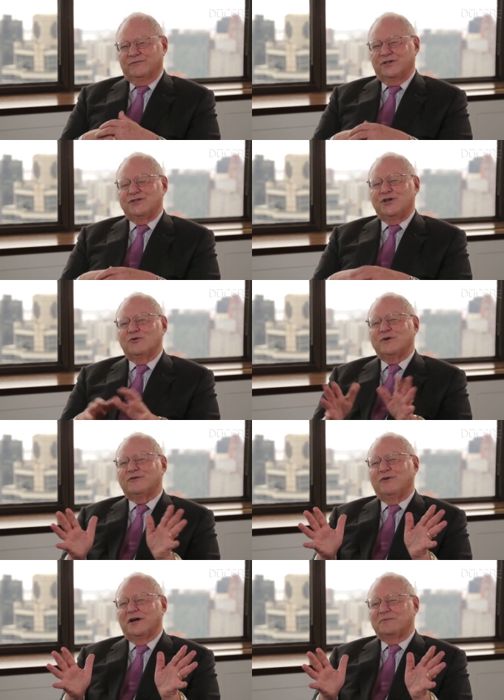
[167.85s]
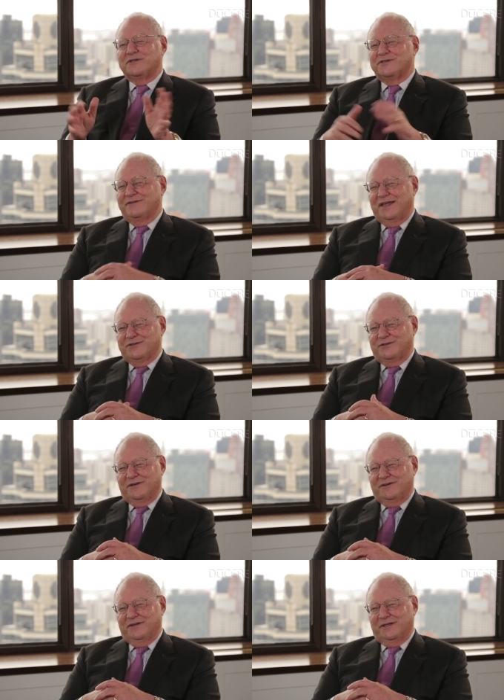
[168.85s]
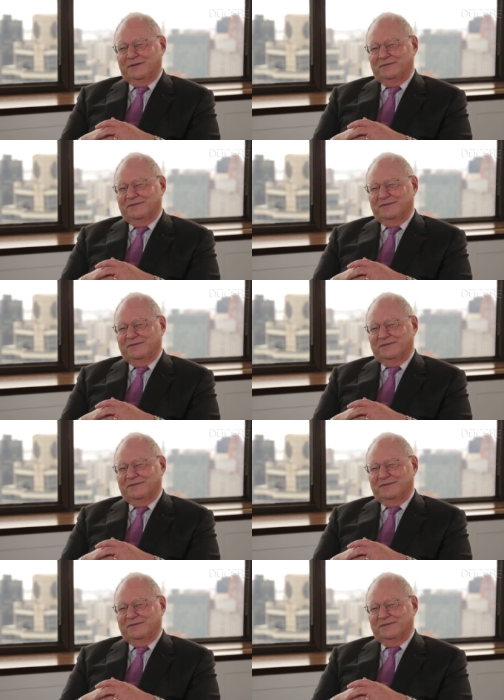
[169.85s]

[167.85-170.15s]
There's no requirements of that sort of thing.